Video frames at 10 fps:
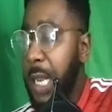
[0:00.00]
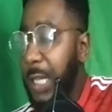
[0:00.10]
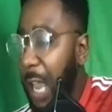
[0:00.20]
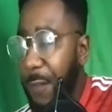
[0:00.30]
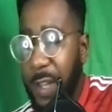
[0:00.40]

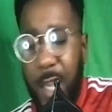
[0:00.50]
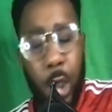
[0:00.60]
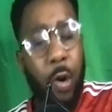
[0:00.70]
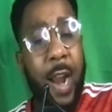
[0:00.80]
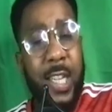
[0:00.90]
David De
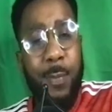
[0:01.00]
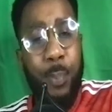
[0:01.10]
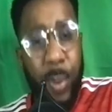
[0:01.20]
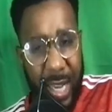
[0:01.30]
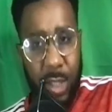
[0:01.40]
trying his
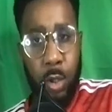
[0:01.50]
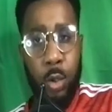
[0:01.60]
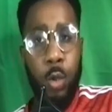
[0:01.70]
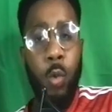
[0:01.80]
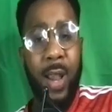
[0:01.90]
best to
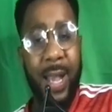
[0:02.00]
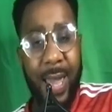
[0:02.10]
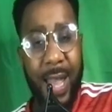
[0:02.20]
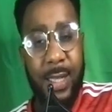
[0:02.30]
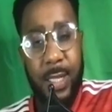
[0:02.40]
do what he can to